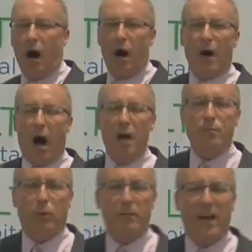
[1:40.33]
of
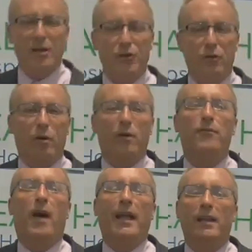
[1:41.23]
unprofessional or
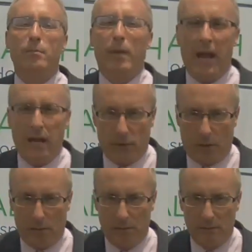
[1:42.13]
violent behavior.